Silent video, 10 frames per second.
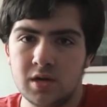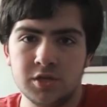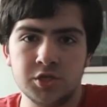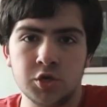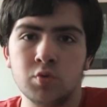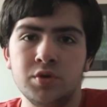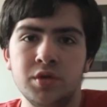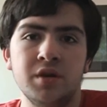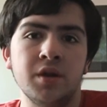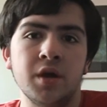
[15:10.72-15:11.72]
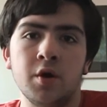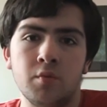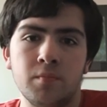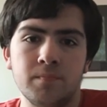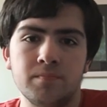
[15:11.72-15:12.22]
Joel didn't know
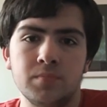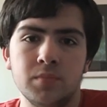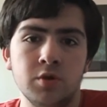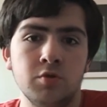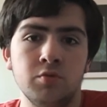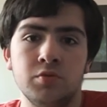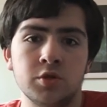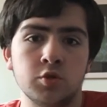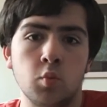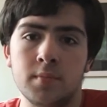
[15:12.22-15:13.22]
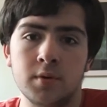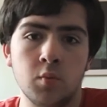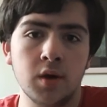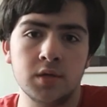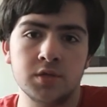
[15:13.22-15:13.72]
who this woman
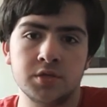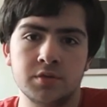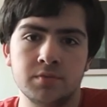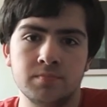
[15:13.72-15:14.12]
was.